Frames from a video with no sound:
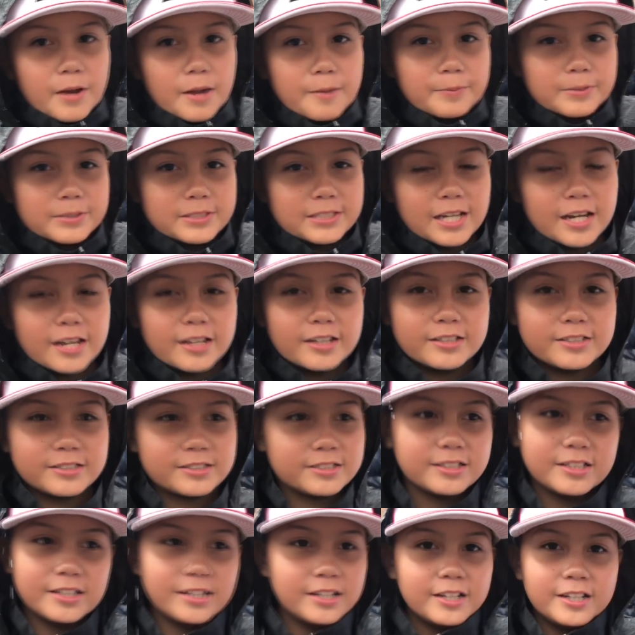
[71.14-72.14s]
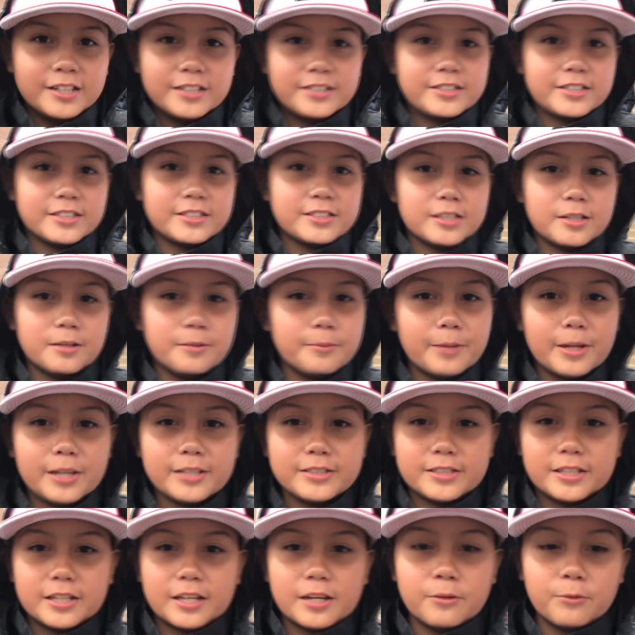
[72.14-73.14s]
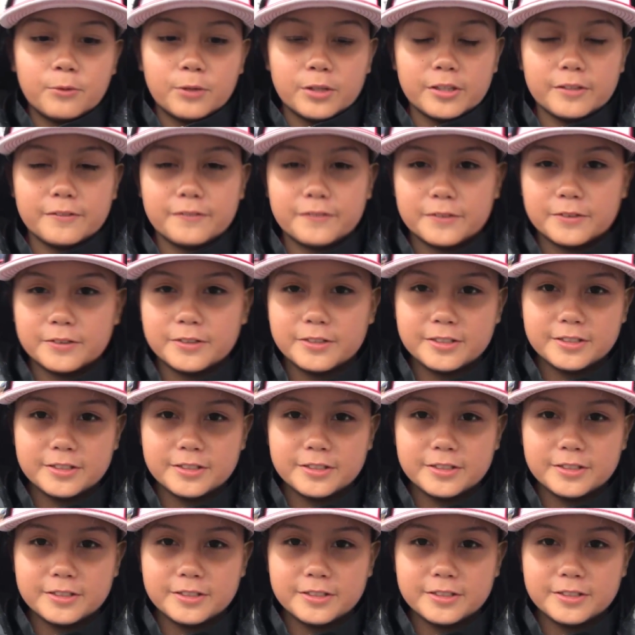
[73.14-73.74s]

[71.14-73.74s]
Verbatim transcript: by beside us is just amazing and wonderful.